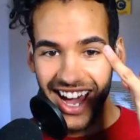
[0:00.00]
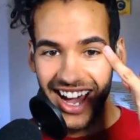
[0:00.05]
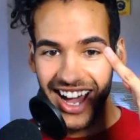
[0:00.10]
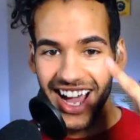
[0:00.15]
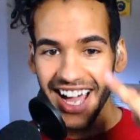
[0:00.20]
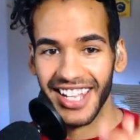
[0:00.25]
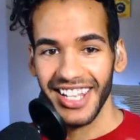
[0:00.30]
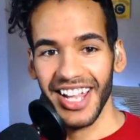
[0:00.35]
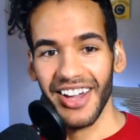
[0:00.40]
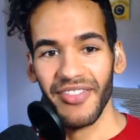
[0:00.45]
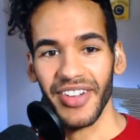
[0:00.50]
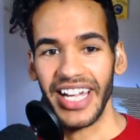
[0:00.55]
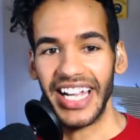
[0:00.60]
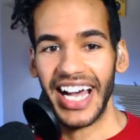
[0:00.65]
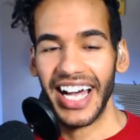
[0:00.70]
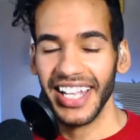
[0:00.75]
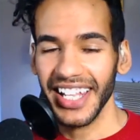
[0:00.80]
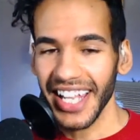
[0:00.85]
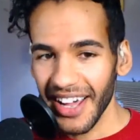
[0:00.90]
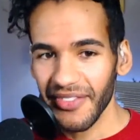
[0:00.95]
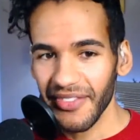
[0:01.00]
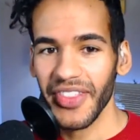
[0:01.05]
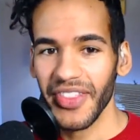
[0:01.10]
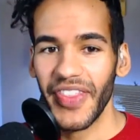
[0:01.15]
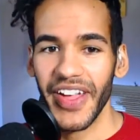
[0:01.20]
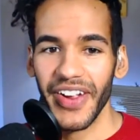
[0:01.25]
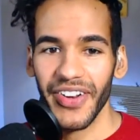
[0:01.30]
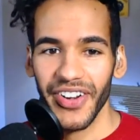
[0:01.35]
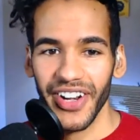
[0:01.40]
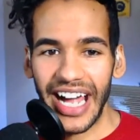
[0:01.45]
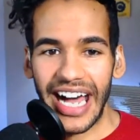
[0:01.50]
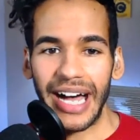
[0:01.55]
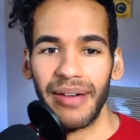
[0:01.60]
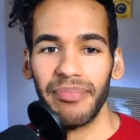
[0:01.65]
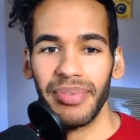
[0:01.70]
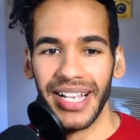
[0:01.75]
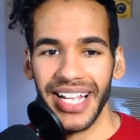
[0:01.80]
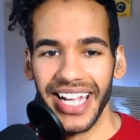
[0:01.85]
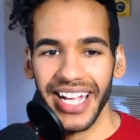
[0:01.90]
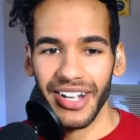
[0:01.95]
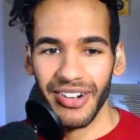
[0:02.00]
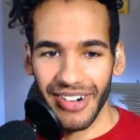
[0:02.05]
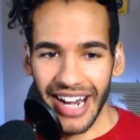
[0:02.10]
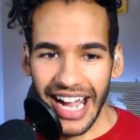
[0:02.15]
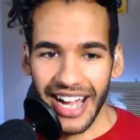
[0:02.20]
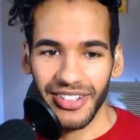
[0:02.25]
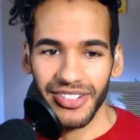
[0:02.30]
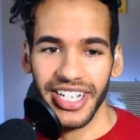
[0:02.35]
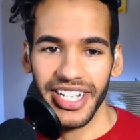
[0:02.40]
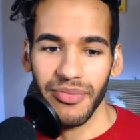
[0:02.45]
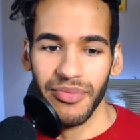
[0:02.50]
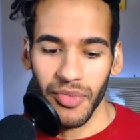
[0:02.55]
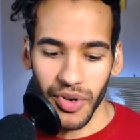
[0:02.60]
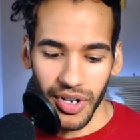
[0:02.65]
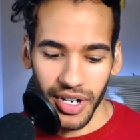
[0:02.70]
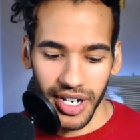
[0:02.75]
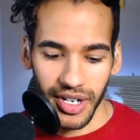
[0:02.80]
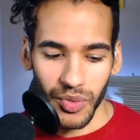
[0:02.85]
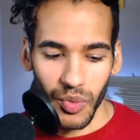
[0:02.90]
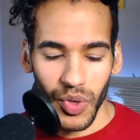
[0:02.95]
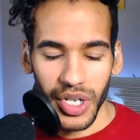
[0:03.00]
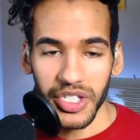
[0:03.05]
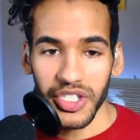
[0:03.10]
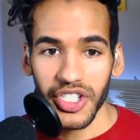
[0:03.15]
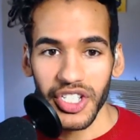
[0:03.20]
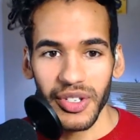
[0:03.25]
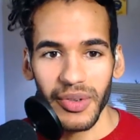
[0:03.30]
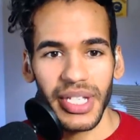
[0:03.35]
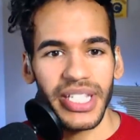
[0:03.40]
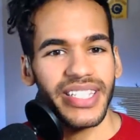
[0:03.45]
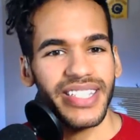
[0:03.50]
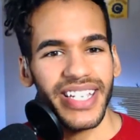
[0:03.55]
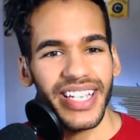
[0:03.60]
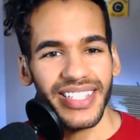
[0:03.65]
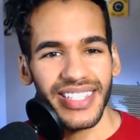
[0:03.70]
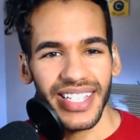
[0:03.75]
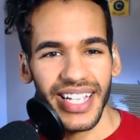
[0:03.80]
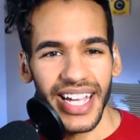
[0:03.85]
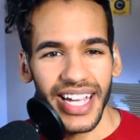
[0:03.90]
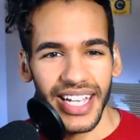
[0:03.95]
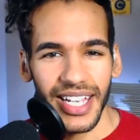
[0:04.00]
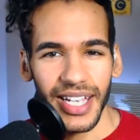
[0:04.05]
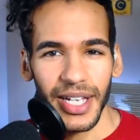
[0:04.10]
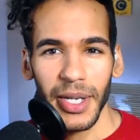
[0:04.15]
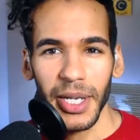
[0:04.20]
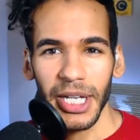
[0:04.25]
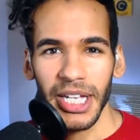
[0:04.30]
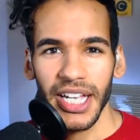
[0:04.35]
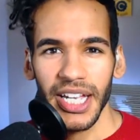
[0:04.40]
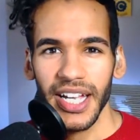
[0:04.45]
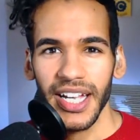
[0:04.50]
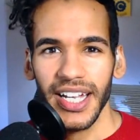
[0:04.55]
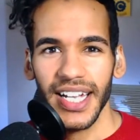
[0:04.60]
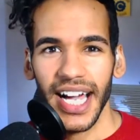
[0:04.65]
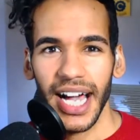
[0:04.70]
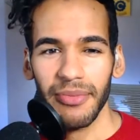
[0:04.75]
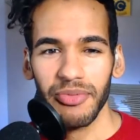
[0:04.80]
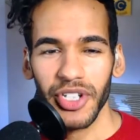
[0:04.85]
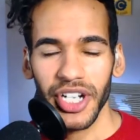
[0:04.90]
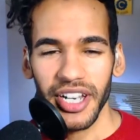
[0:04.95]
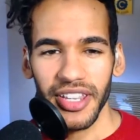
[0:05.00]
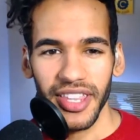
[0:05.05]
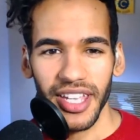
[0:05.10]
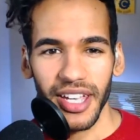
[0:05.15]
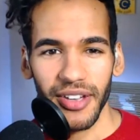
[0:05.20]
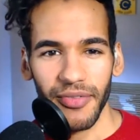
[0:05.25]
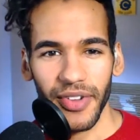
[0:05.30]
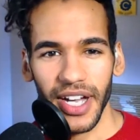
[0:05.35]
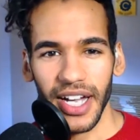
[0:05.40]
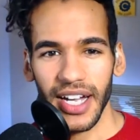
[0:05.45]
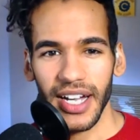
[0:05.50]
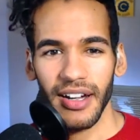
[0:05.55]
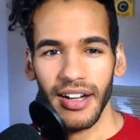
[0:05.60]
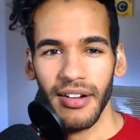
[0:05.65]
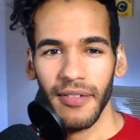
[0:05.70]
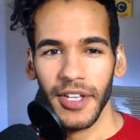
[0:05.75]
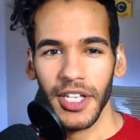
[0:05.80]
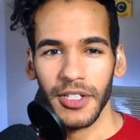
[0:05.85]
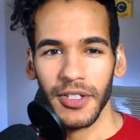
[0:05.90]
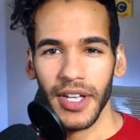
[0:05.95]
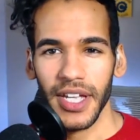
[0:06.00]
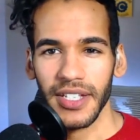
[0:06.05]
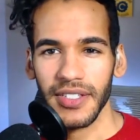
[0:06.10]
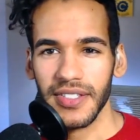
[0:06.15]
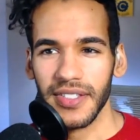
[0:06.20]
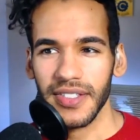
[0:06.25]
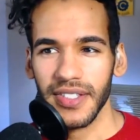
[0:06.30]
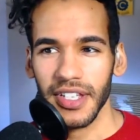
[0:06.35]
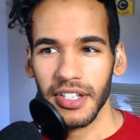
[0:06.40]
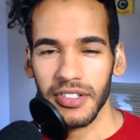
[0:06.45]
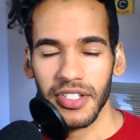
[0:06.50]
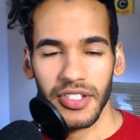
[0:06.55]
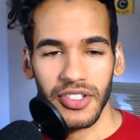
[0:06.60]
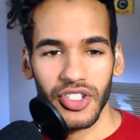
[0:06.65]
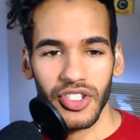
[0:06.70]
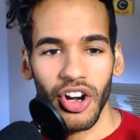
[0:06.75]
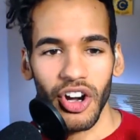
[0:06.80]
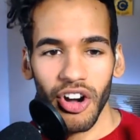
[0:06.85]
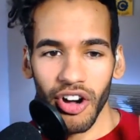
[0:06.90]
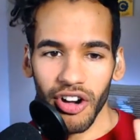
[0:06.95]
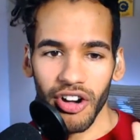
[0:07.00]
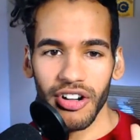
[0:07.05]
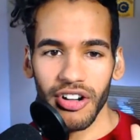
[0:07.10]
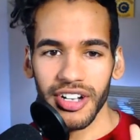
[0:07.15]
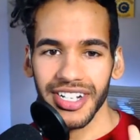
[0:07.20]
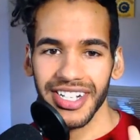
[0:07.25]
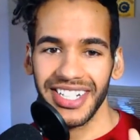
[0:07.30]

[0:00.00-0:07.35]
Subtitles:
I love it. I love that they're not playing around anymore. Let's see, it's like, I'm trying to think of it's a dog